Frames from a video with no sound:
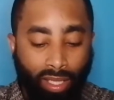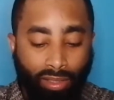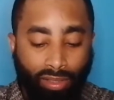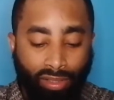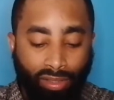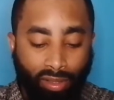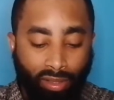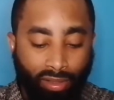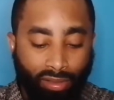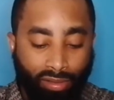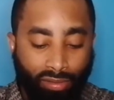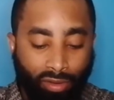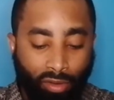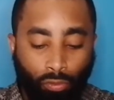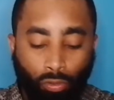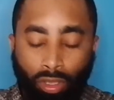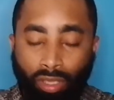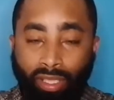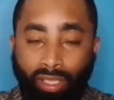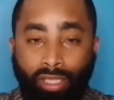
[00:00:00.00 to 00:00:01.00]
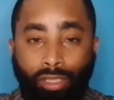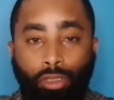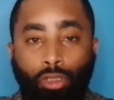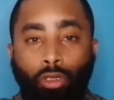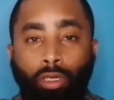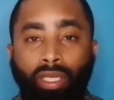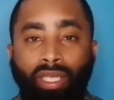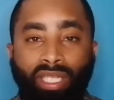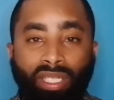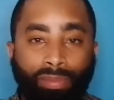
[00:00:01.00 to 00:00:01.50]
It really
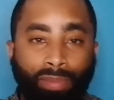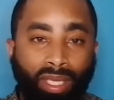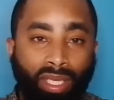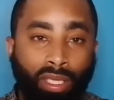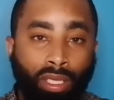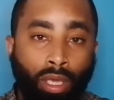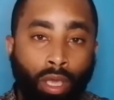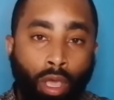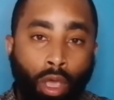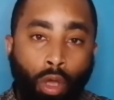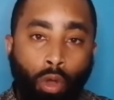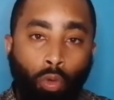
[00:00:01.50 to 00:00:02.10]
intrigues me